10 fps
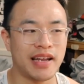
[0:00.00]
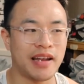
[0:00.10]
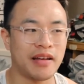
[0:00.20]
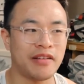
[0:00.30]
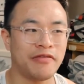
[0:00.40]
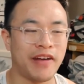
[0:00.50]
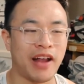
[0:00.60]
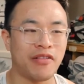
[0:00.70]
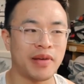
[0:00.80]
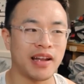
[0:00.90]
and then
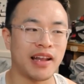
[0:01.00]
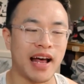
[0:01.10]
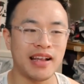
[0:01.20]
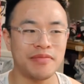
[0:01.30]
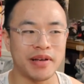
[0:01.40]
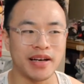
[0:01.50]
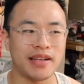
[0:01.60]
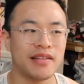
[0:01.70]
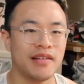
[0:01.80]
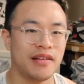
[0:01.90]
fat would be the last,
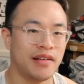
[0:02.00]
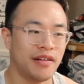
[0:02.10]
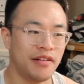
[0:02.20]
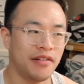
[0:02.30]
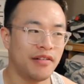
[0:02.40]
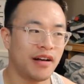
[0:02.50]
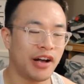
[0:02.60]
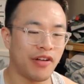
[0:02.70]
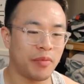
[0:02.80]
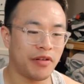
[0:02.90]
because
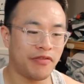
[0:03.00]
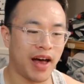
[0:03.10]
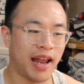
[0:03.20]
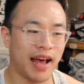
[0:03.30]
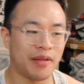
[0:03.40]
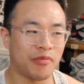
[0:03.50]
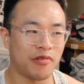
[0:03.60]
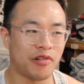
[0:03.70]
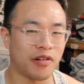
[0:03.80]
a gram of fat has